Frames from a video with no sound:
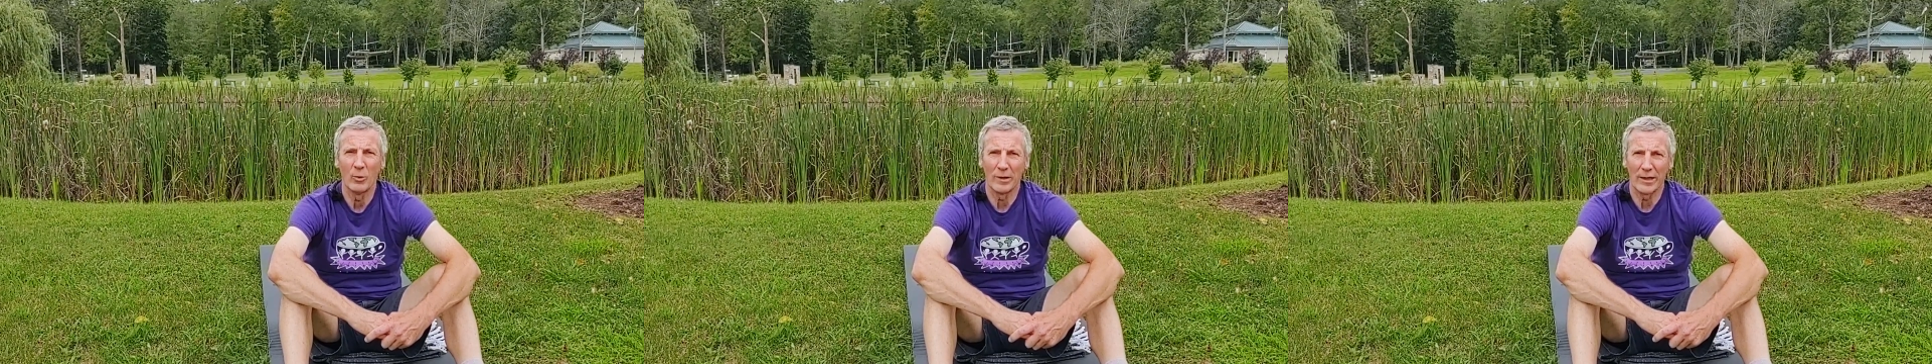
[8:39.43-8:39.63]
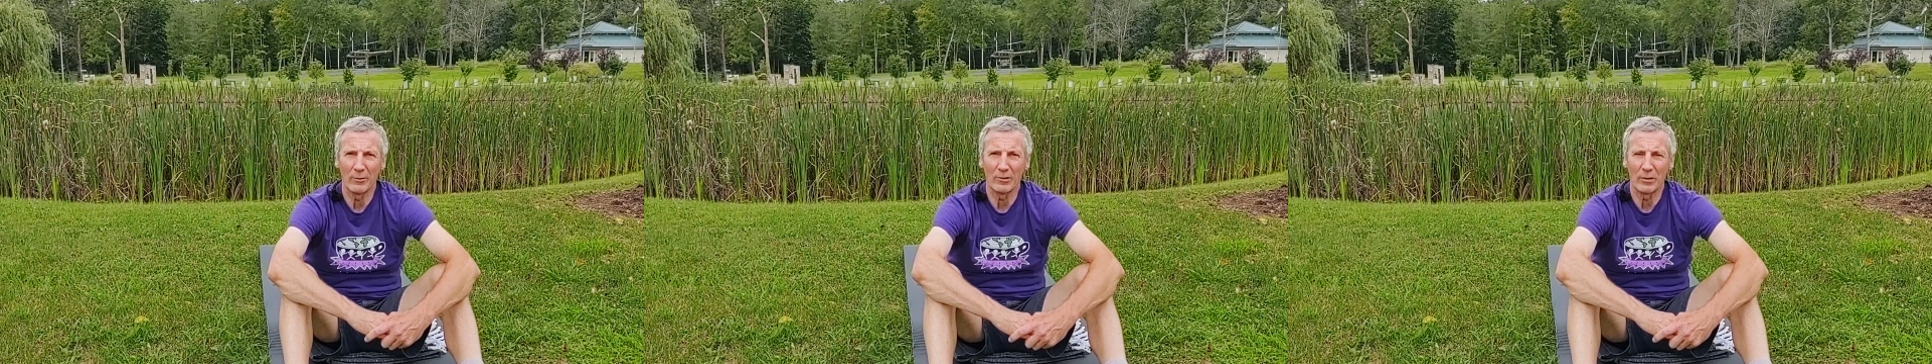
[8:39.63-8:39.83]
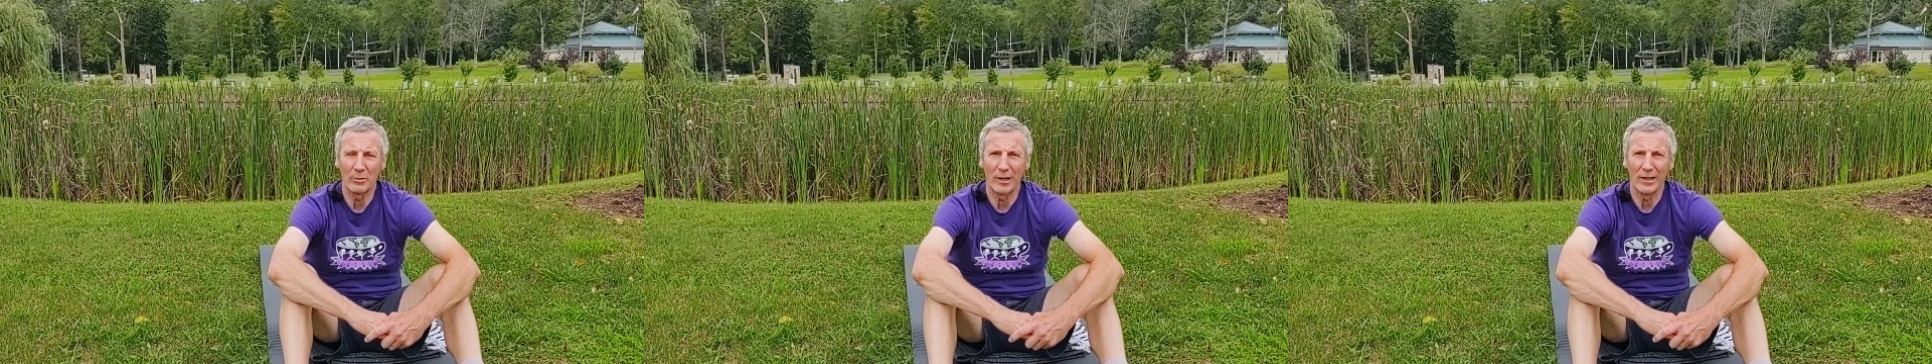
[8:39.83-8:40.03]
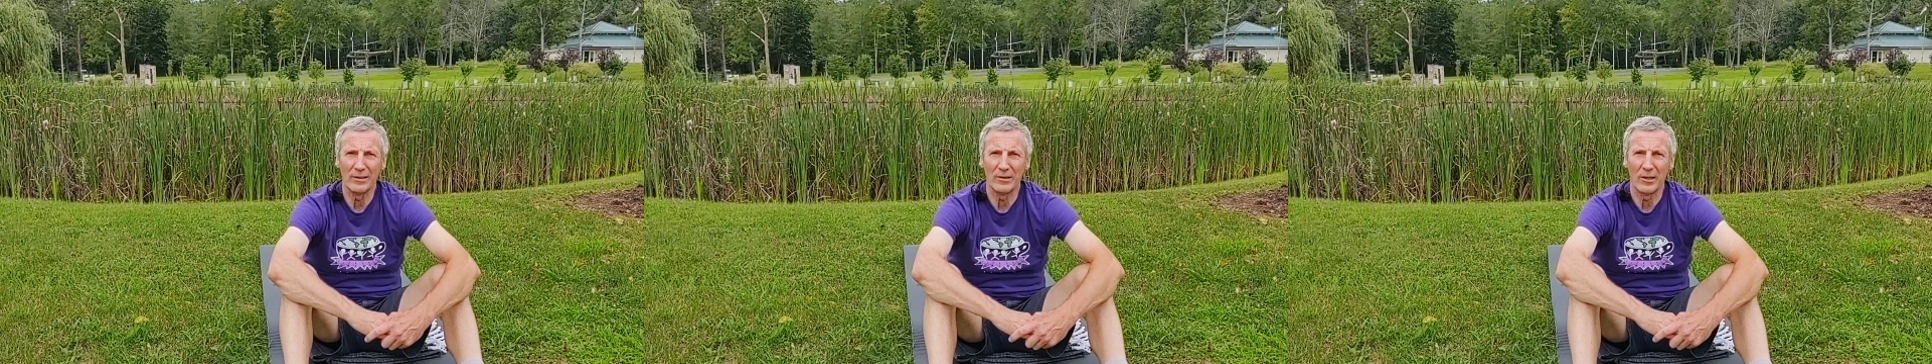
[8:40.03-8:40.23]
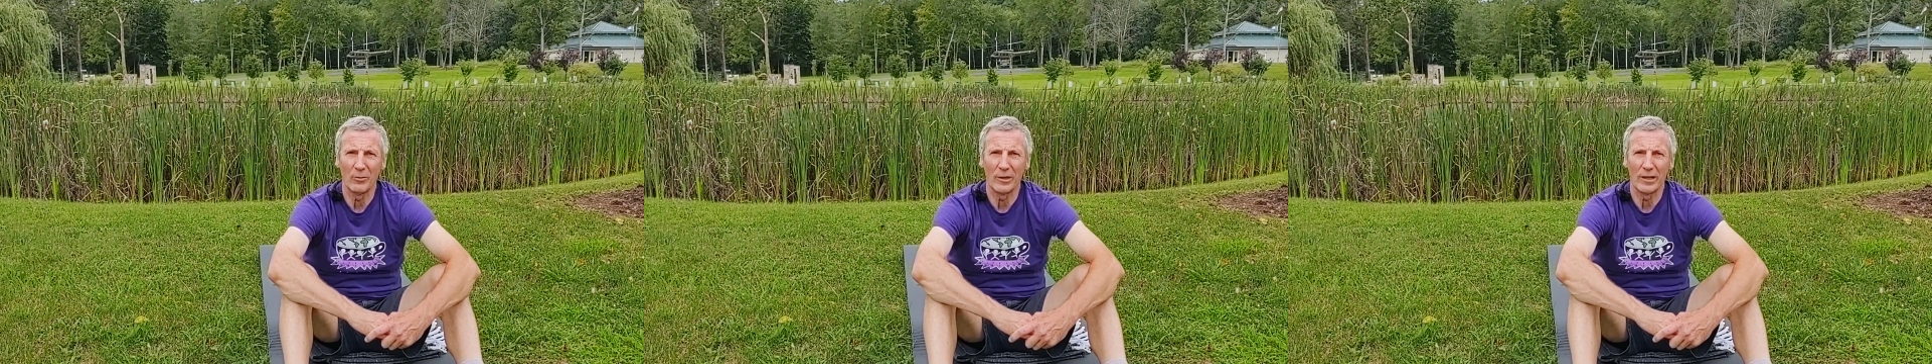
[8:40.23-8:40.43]
without the
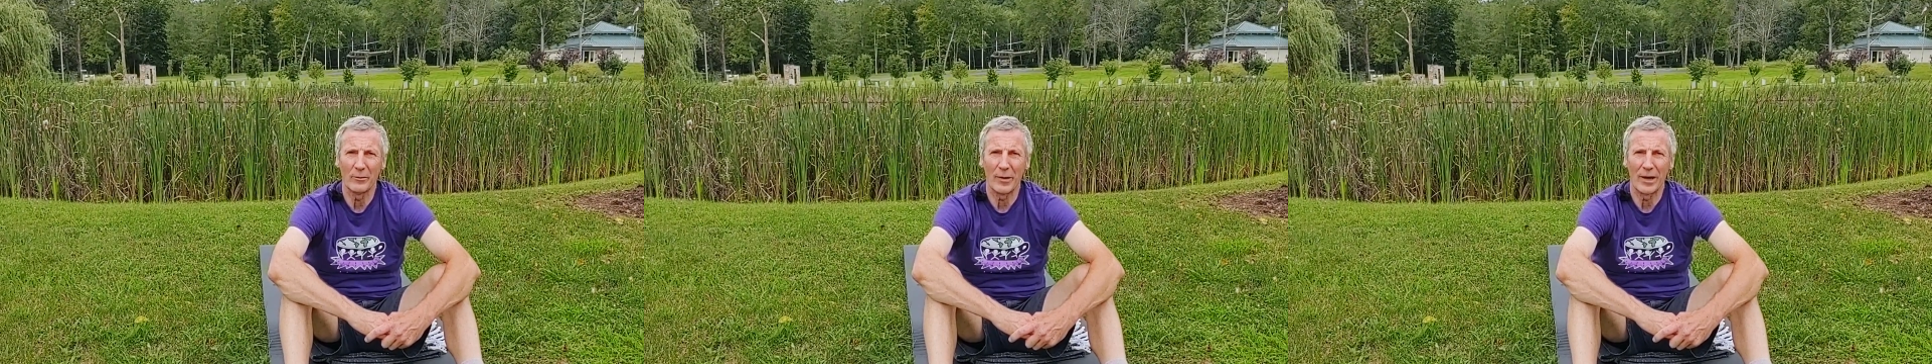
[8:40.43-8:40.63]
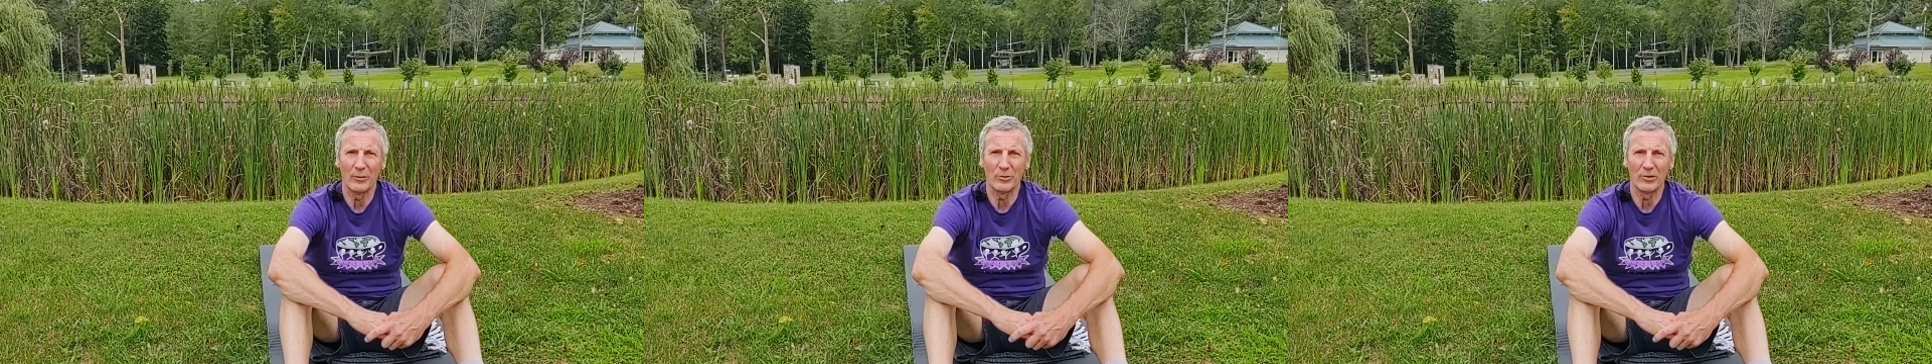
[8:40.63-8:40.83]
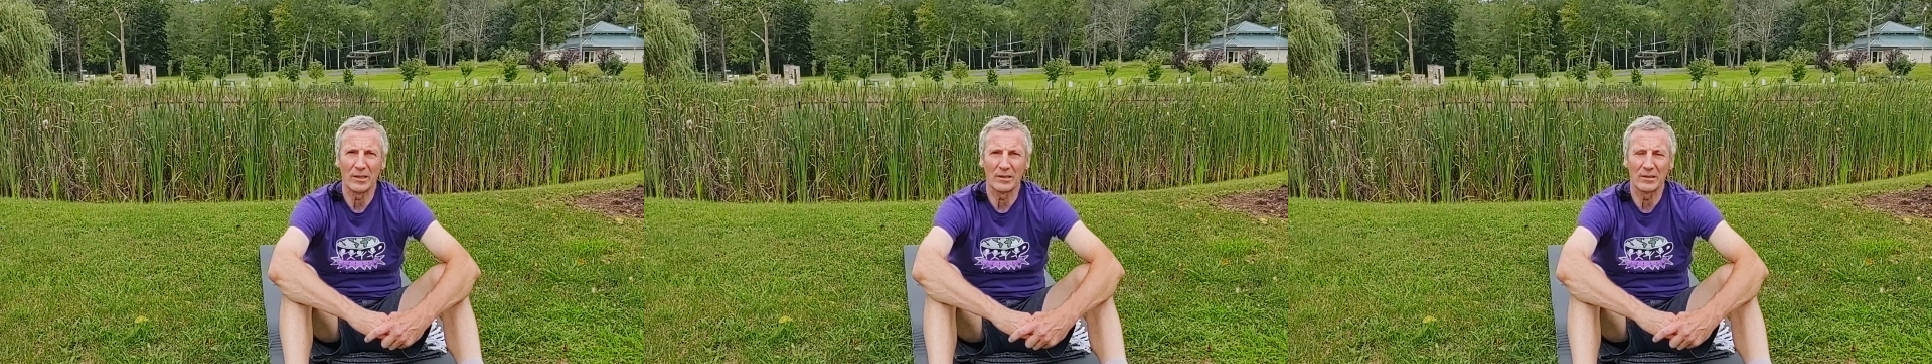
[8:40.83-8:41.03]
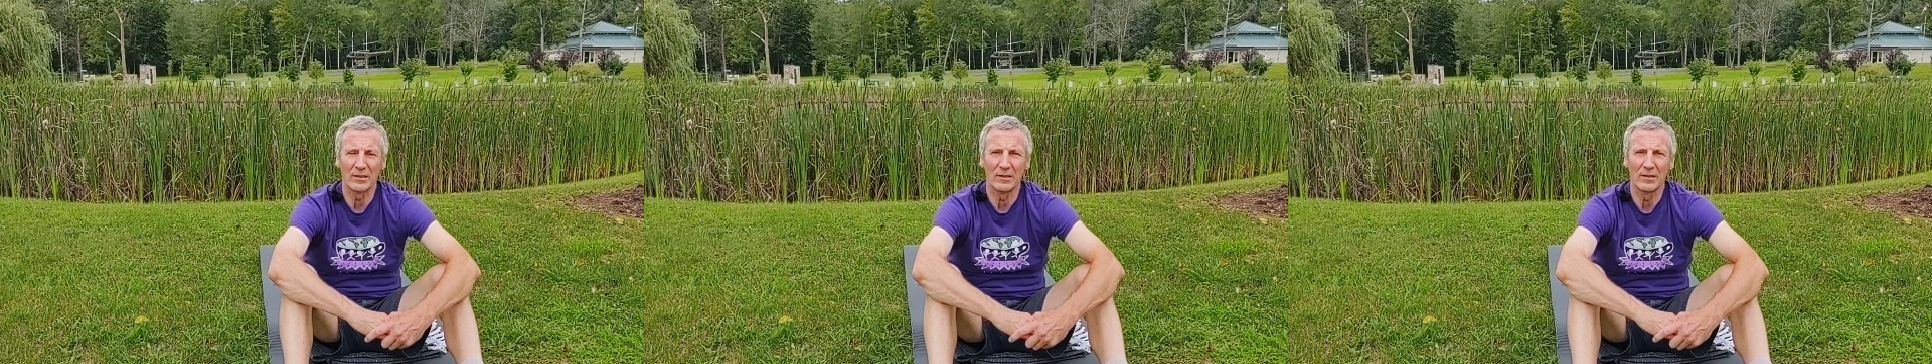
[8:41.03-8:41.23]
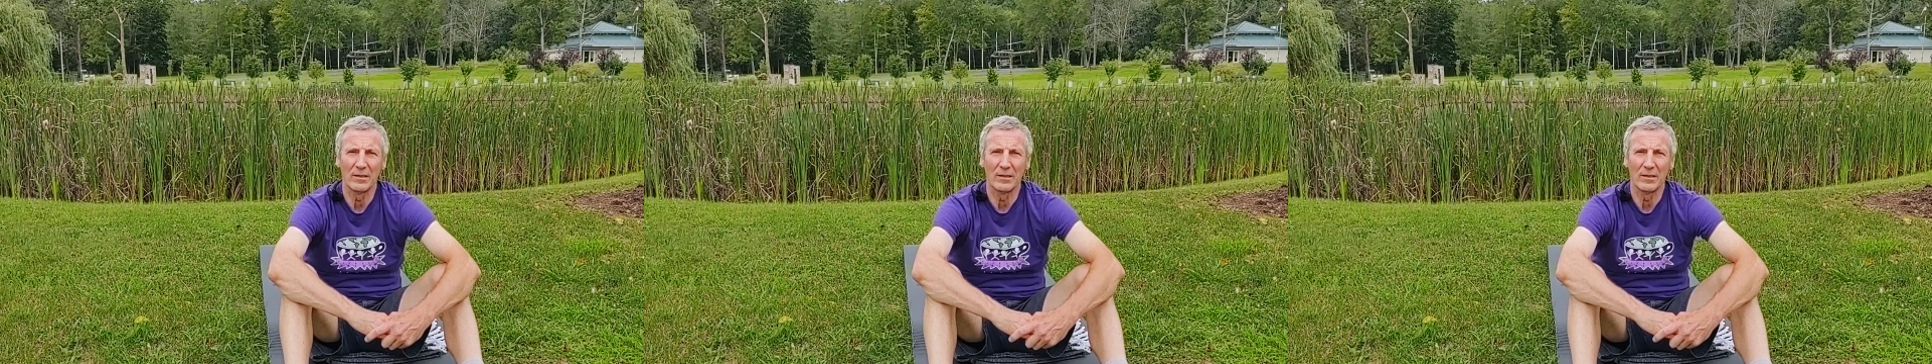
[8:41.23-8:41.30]
brain knowing about it?